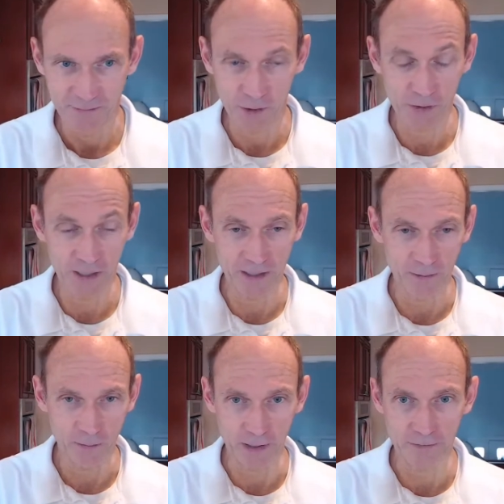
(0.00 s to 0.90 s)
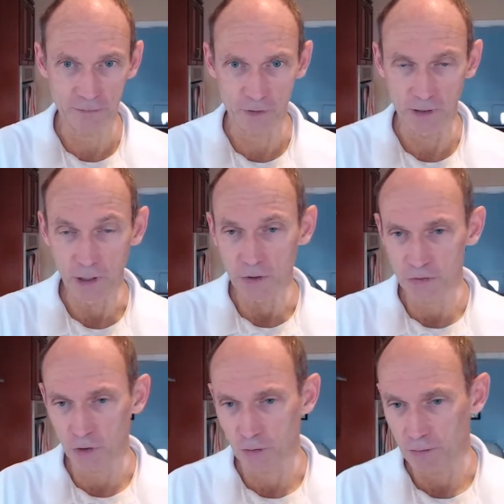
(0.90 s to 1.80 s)
Okay, wonderful.
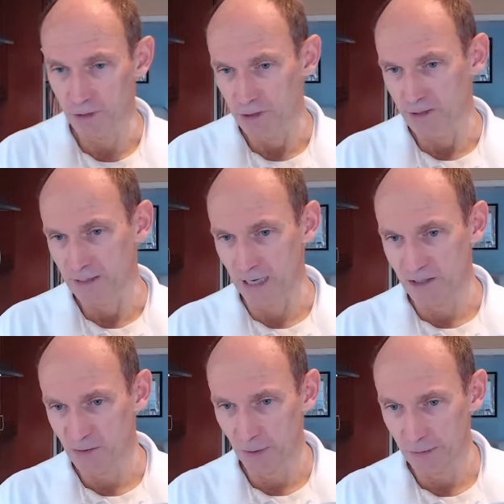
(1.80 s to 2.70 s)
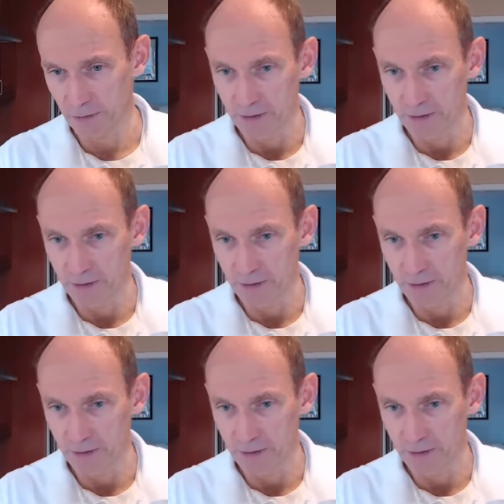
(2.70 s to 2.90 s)
So, hi Elizabeth.